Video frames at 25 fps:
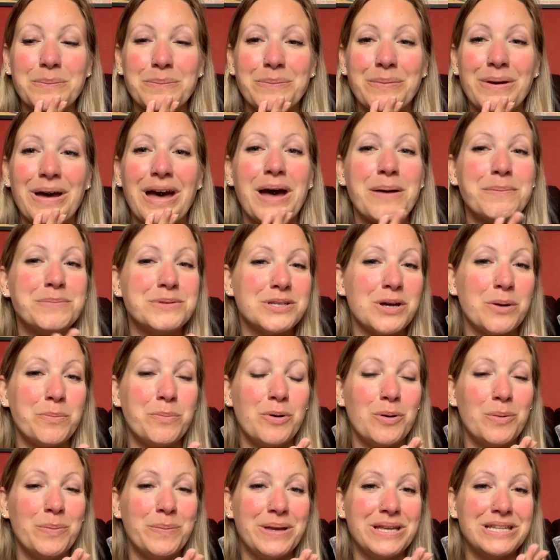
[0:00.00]
perhaps I'll
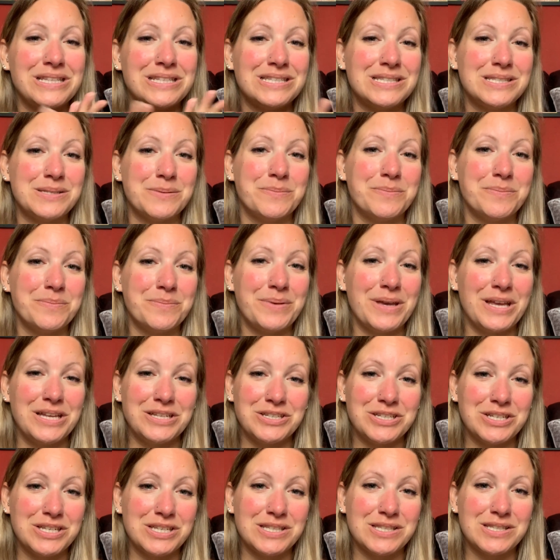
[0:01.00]
pop in some
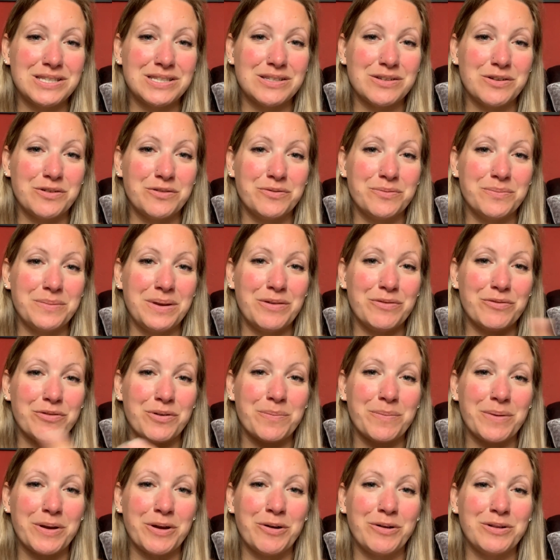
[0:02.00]
pictures of me
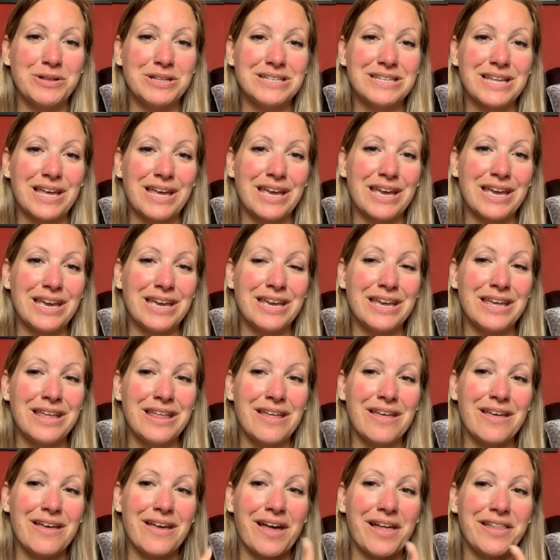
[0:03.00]
from my holiday
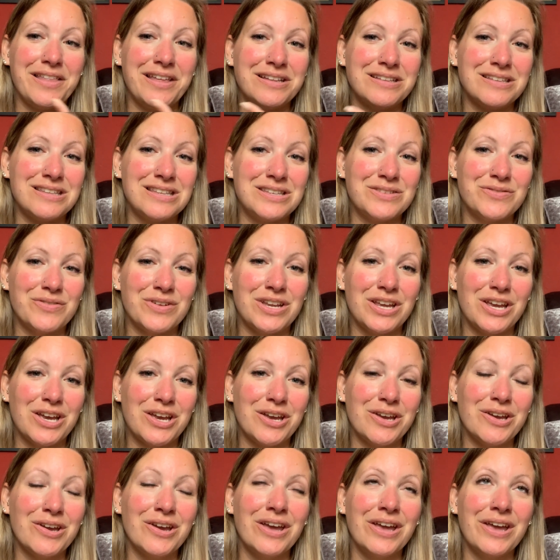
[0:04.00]
at the end of this
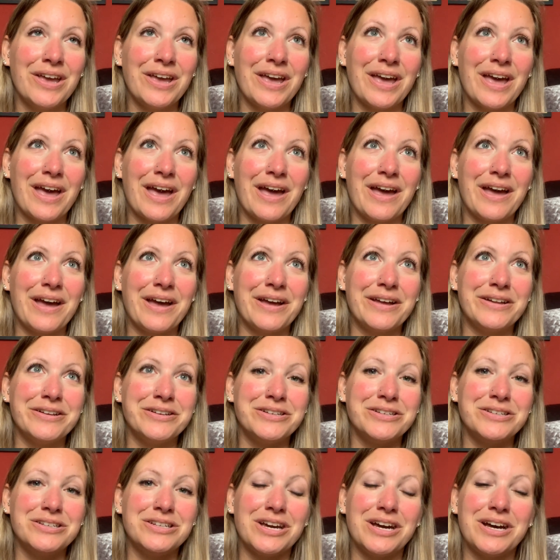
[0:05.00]
video,
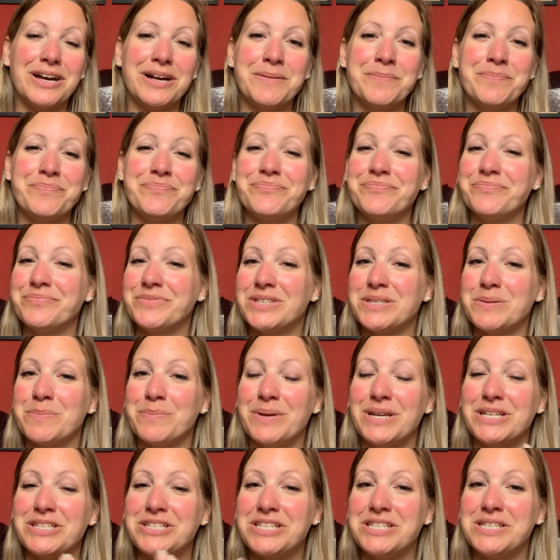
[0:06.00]
and some
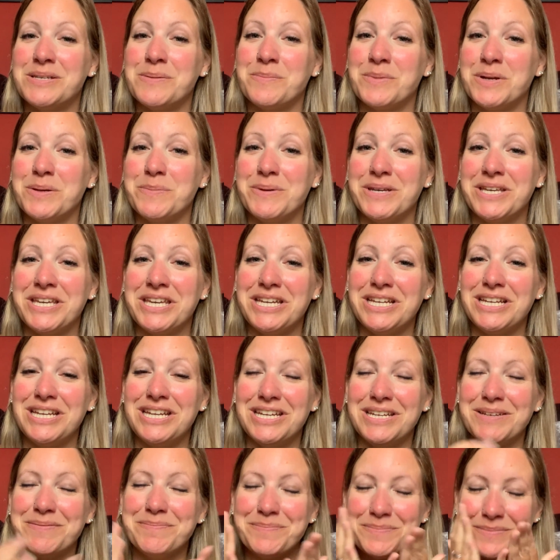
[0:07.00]
pictures in my
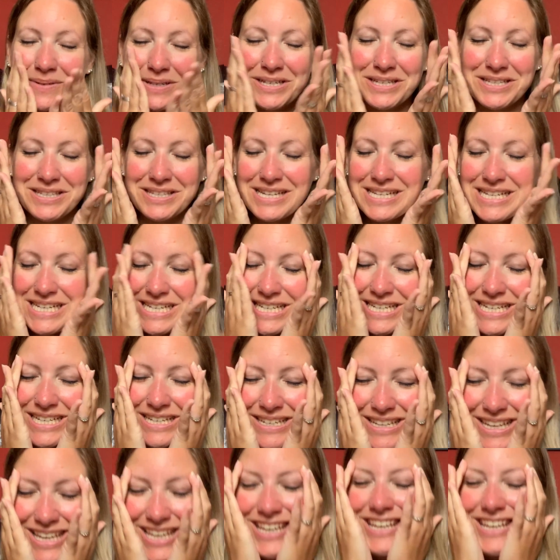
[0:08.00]
bikini because I did it.